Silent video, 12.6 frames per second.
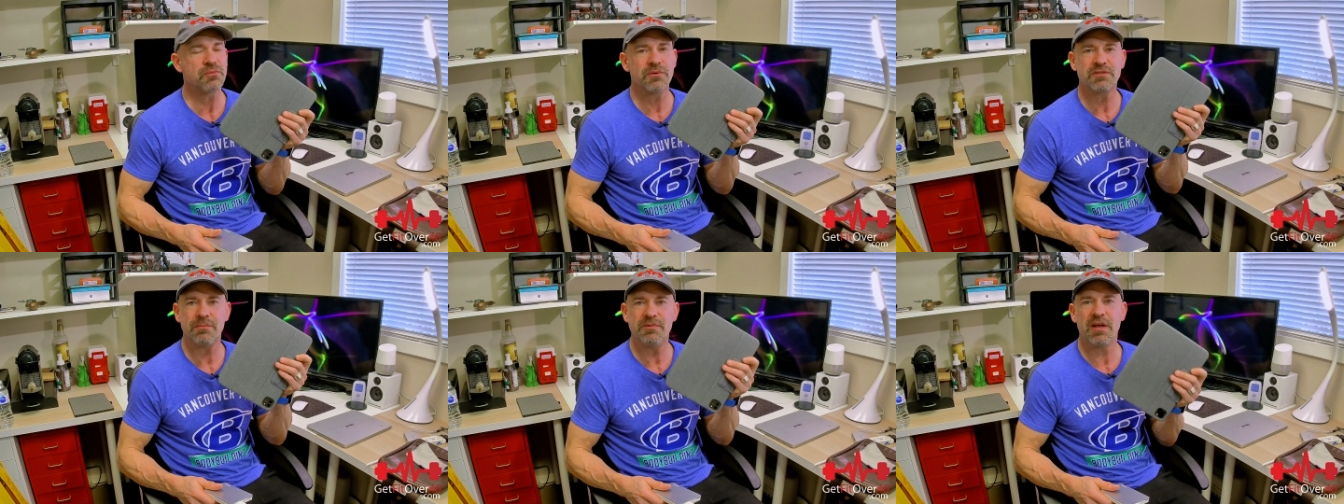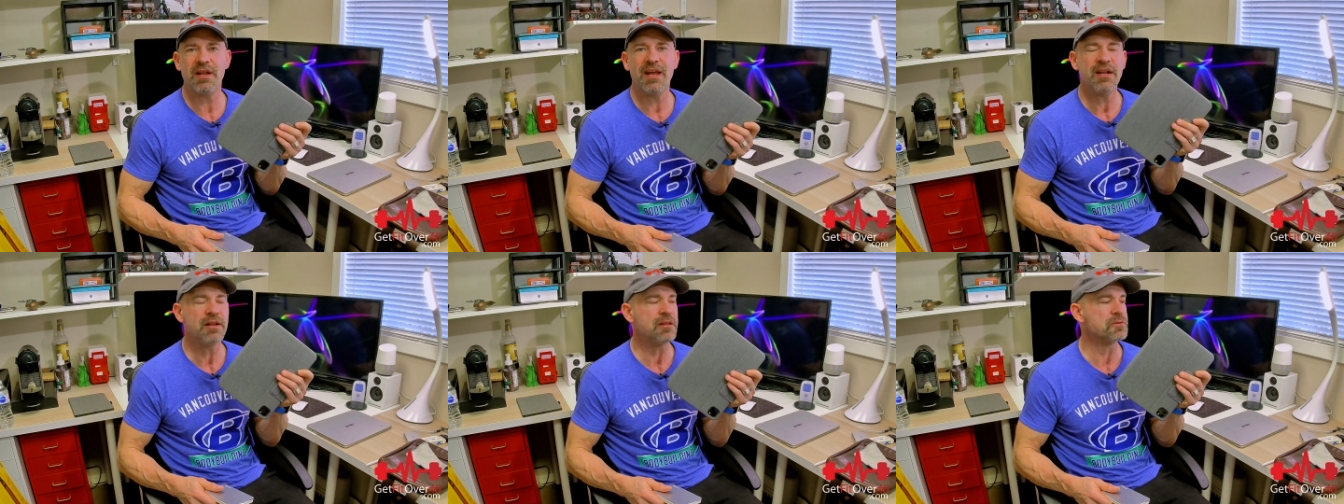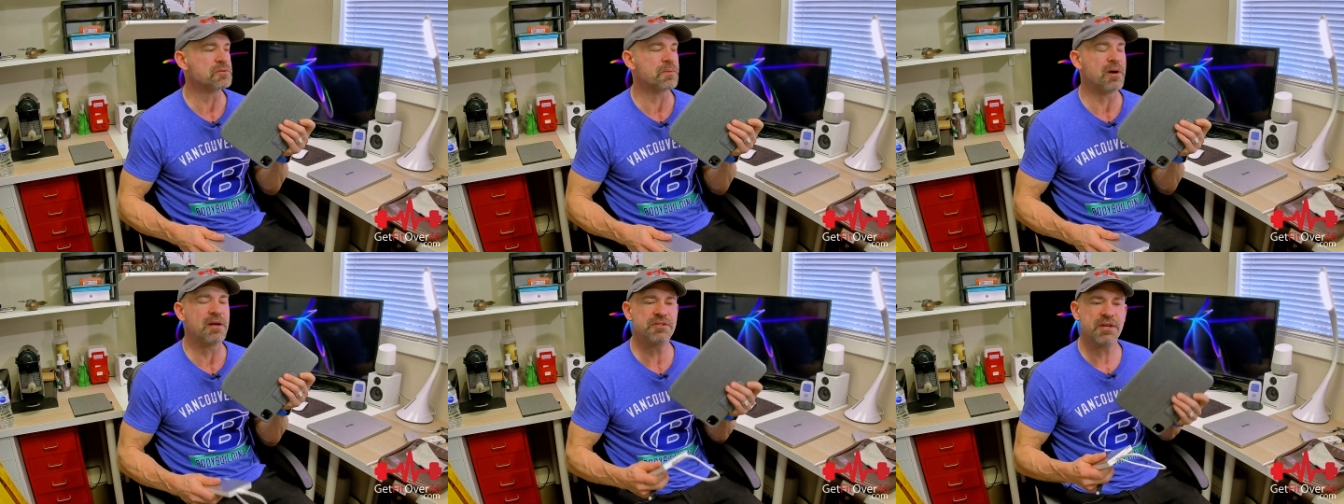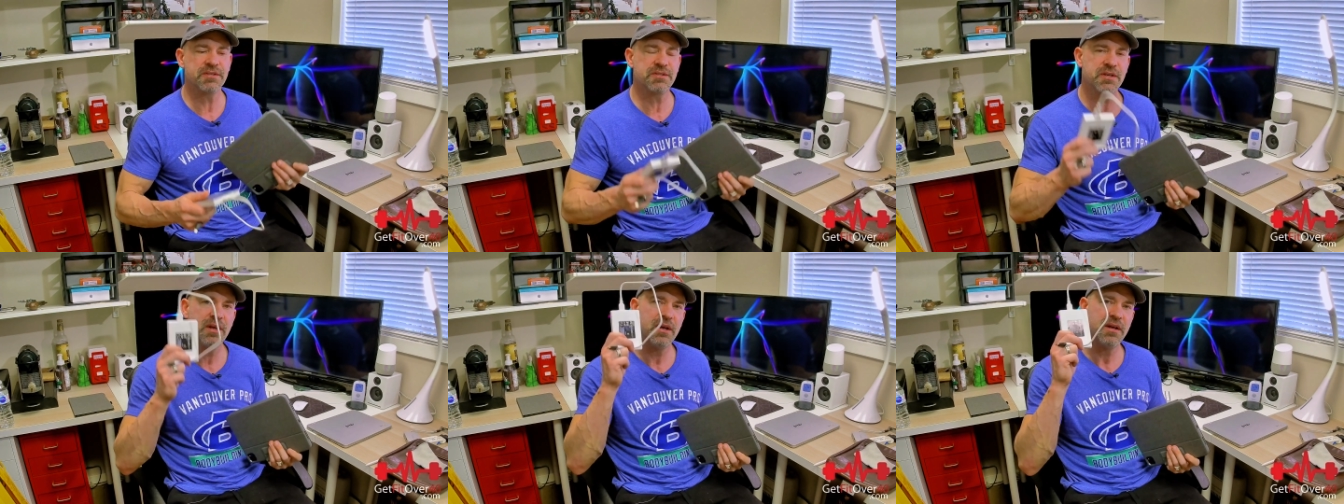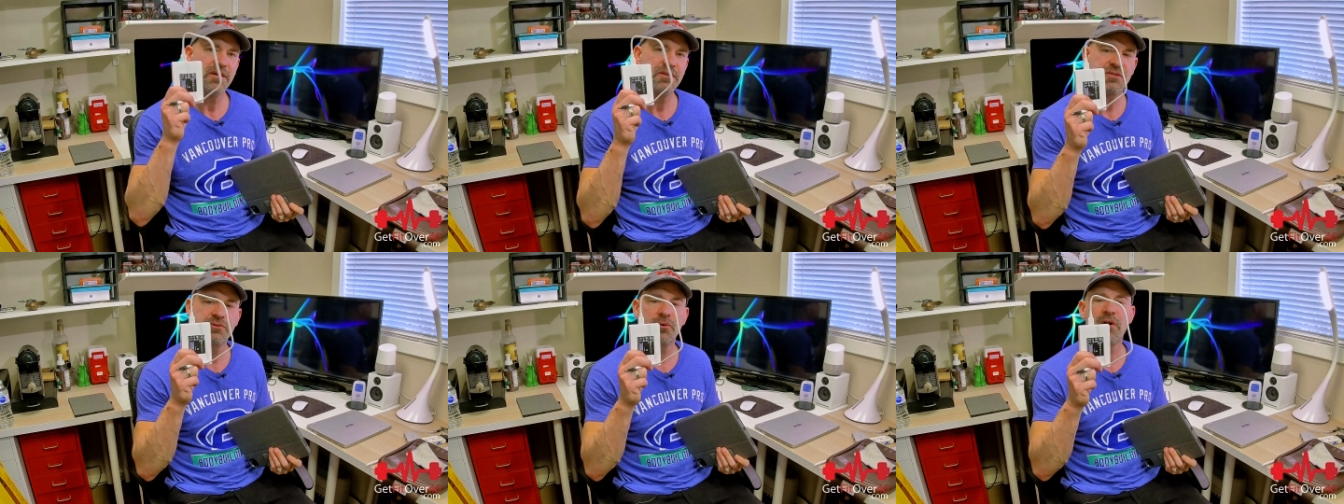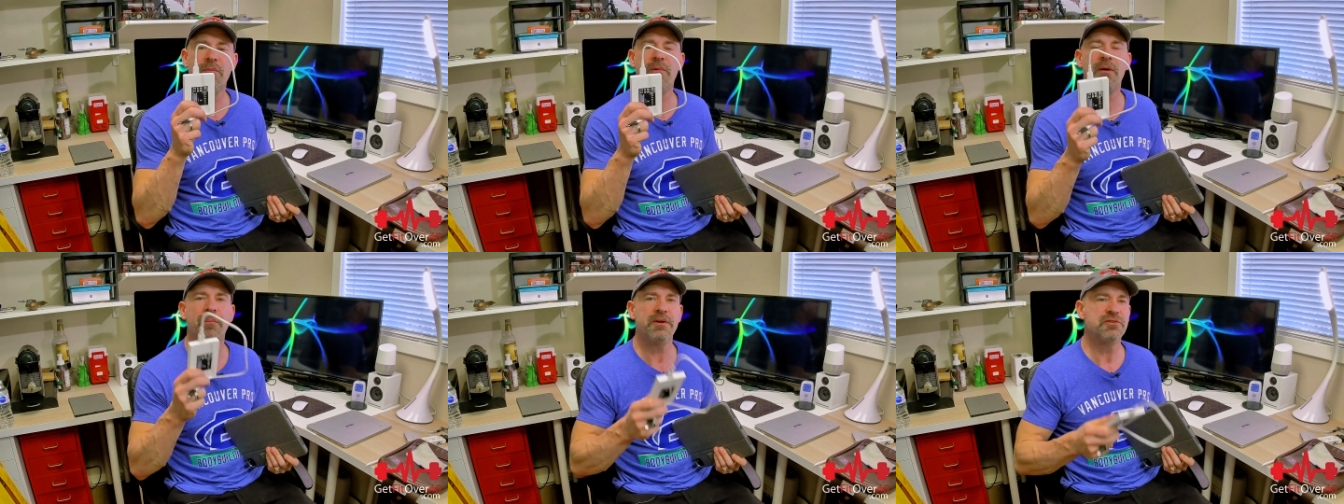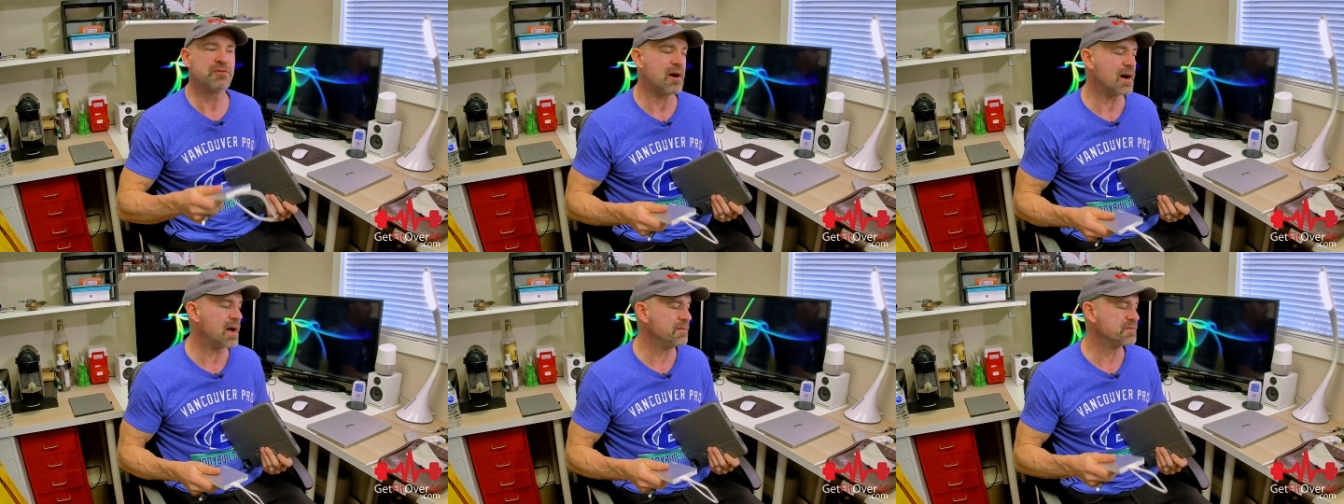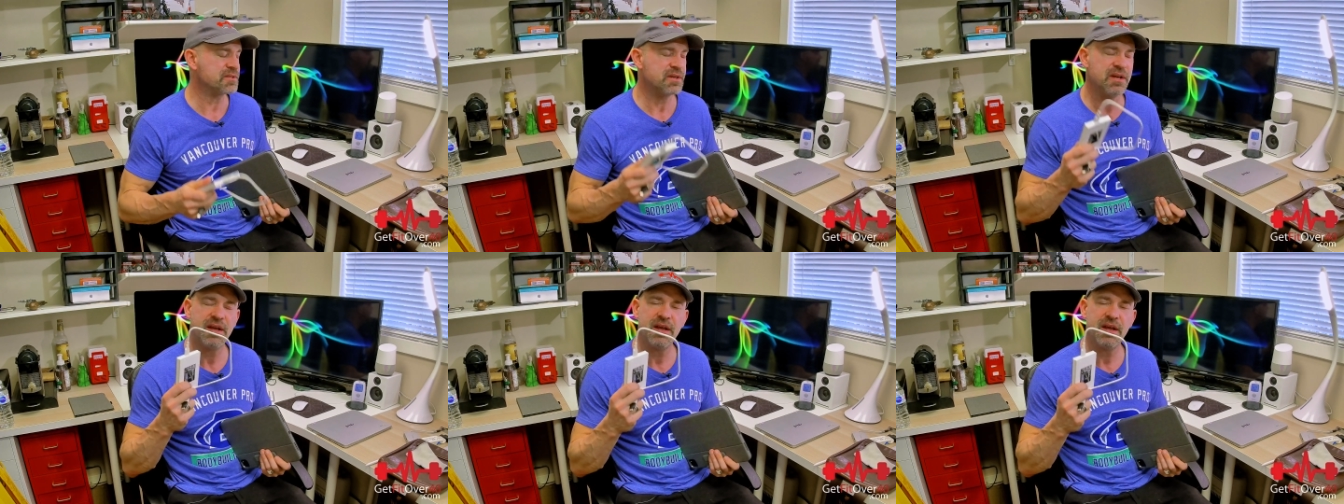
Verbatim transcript: Once I'm done editing those projects, store them on my drives,